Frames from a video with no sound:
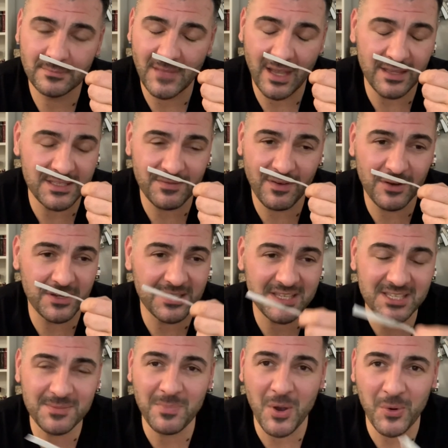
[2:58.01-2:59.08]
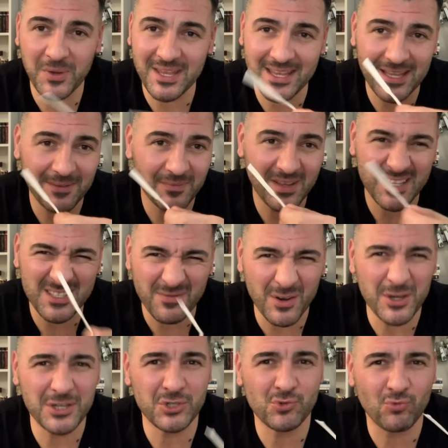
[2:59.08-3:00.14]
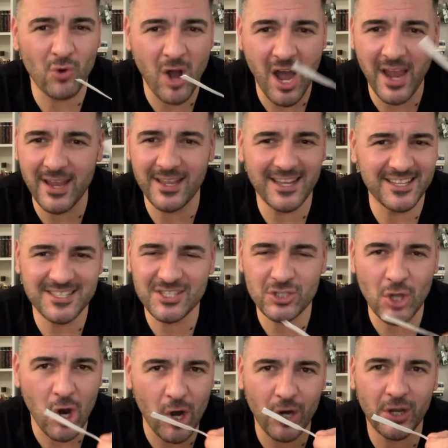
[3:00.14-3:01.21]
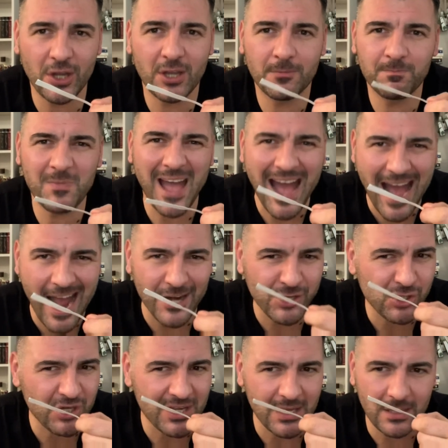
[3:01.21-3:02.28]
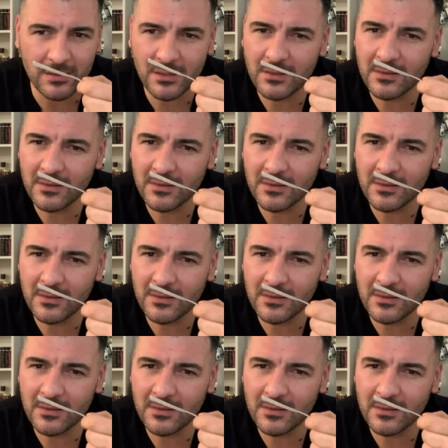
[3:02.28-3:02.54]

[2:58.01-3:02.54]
It's very smoky. It's very dry. It's dark, ashy,